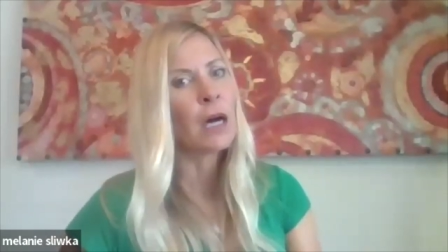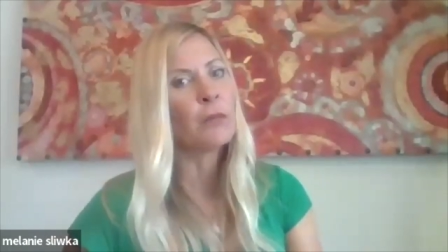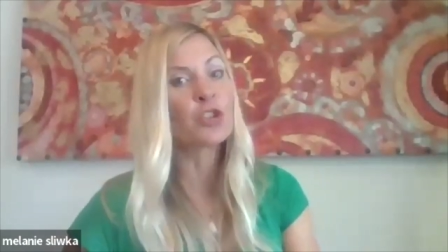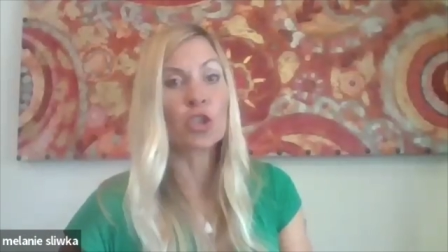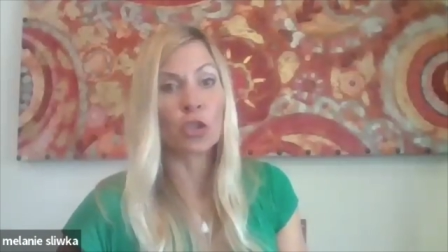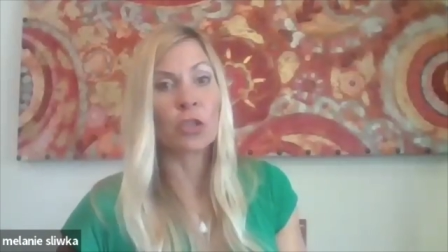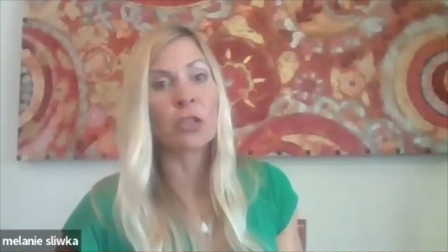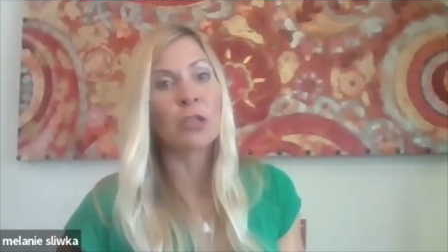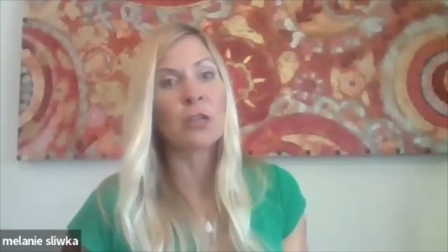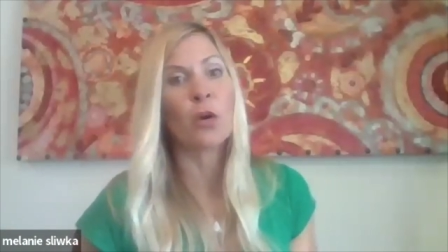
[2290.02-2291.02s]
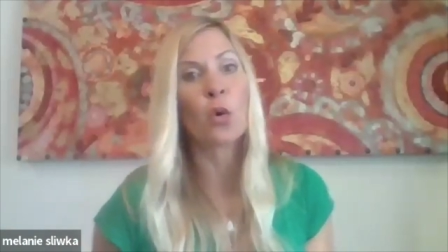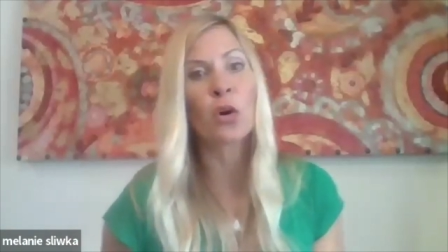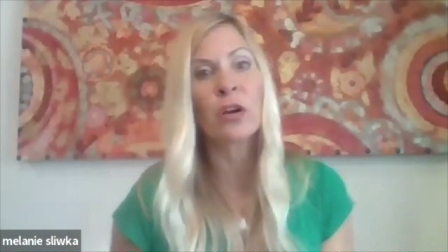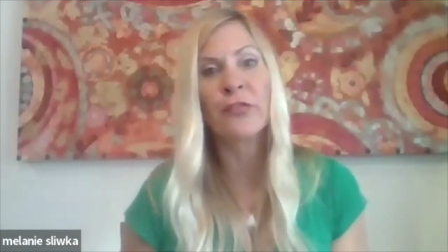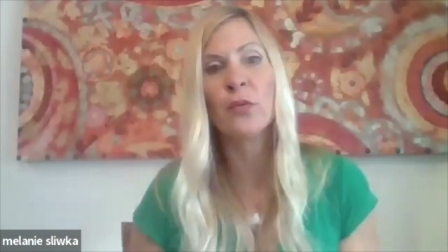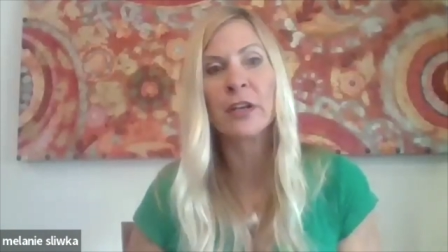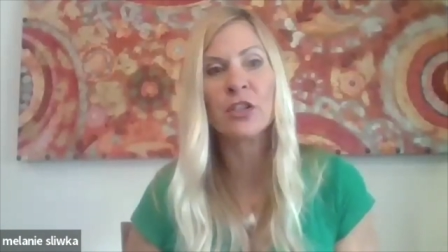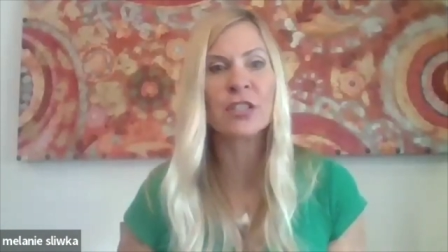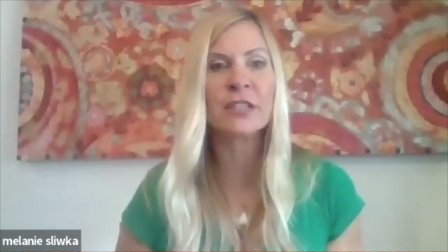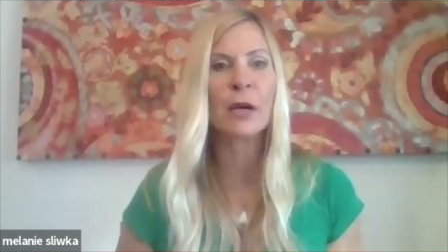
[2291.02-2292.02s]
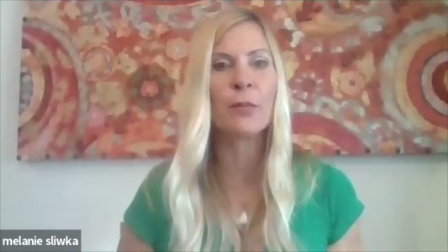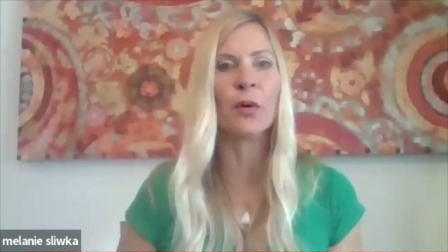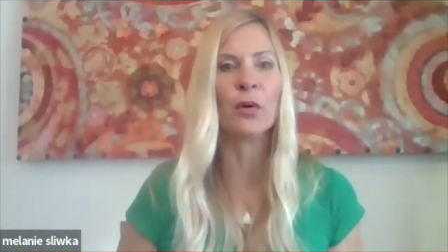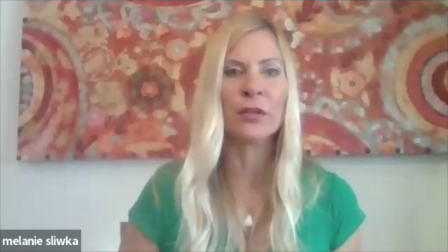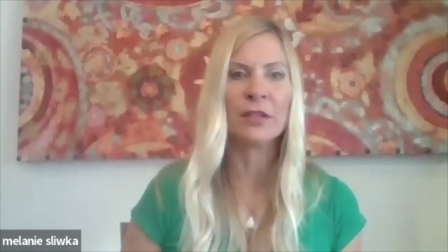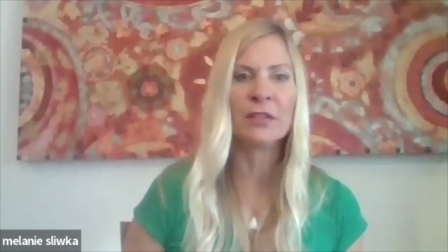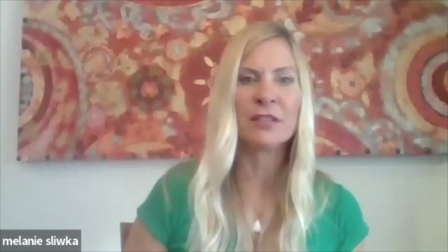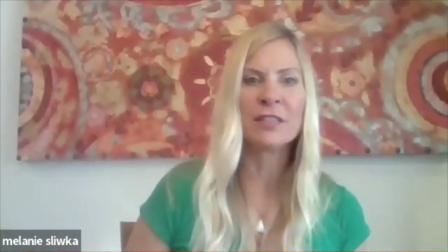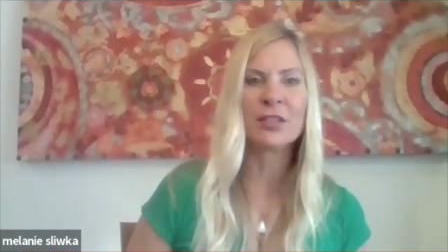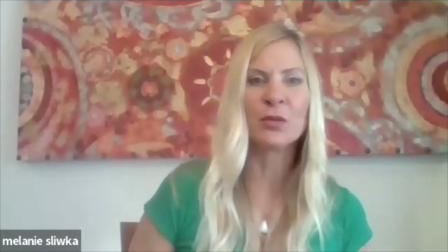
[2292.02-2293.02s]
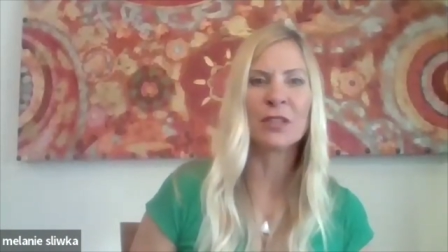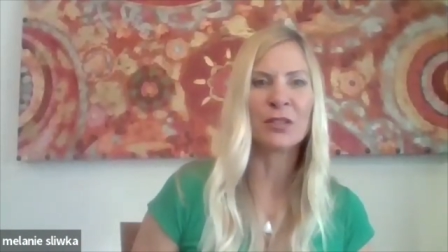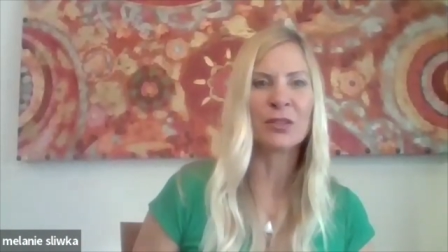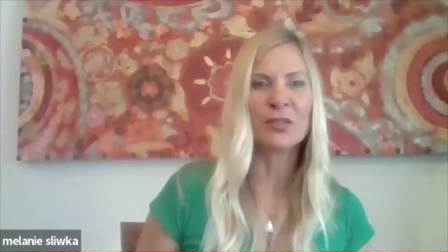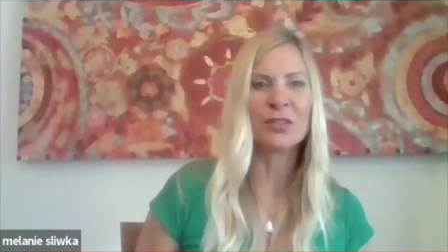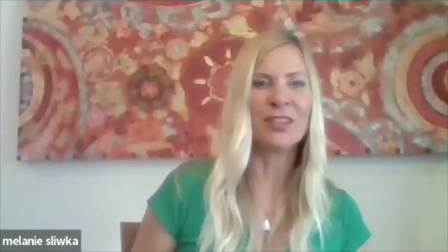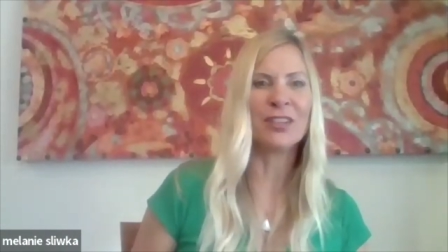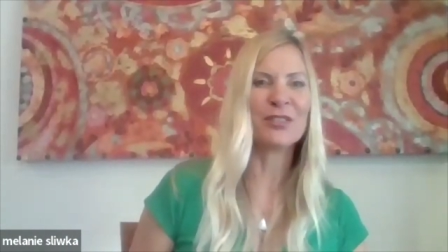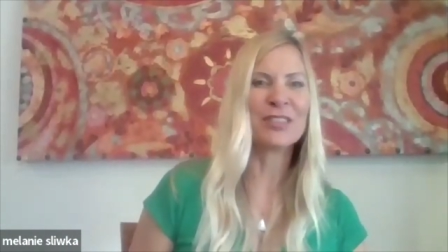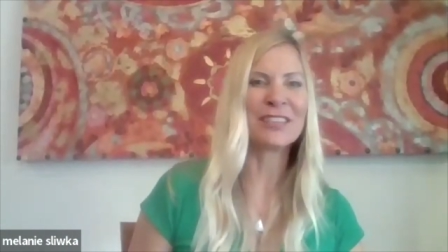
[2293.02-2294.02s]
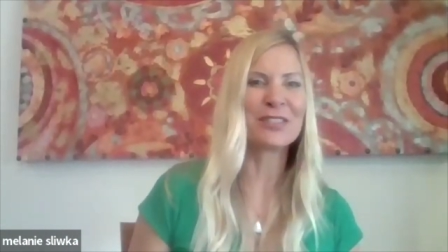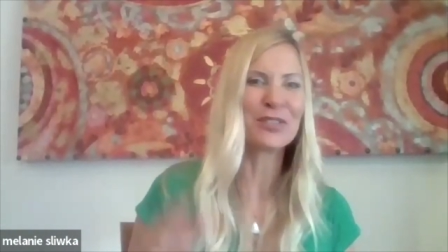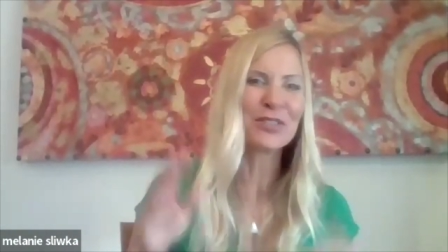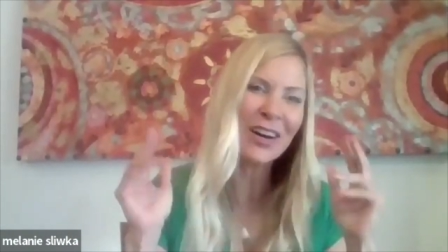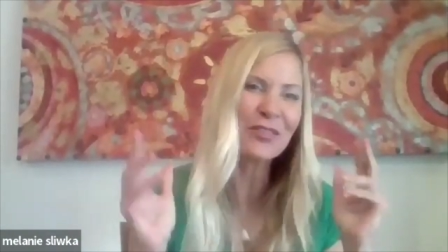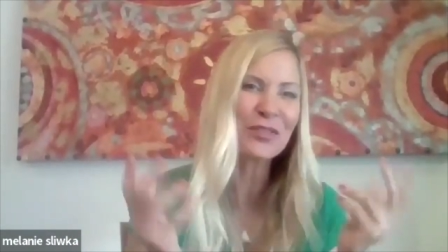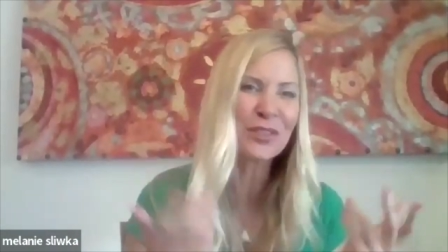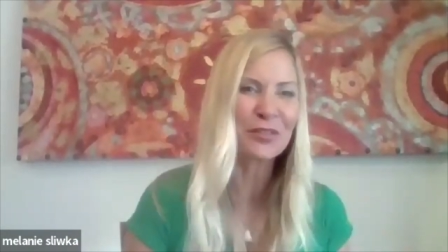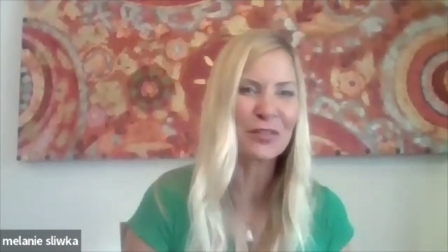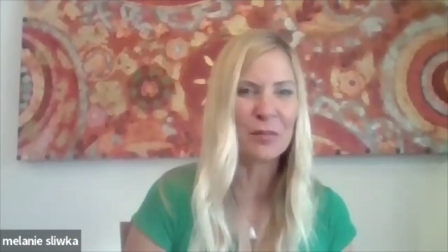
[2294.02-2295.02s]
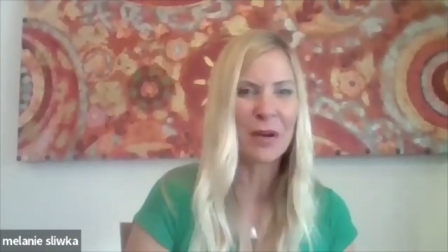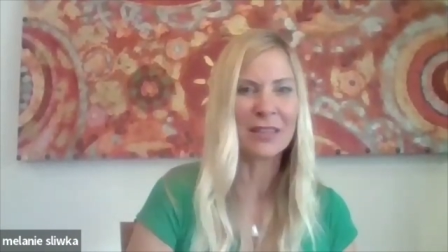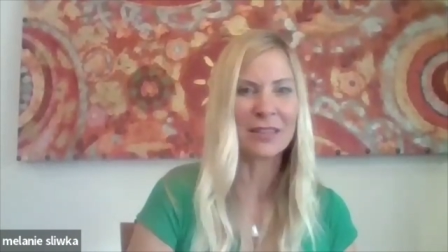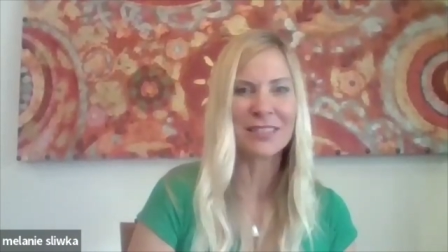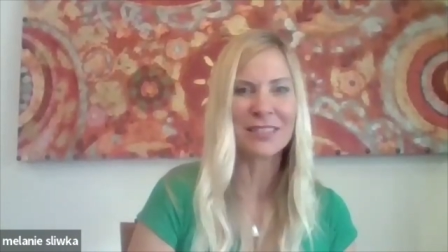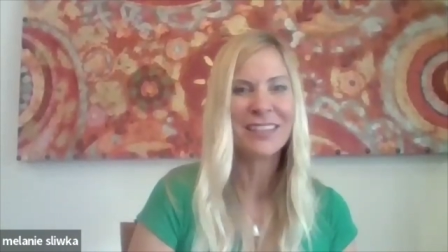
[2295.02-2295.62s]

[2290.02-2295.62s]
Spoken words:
sure. Or if you want to just sample and do a little, you know, test yourself for a few months.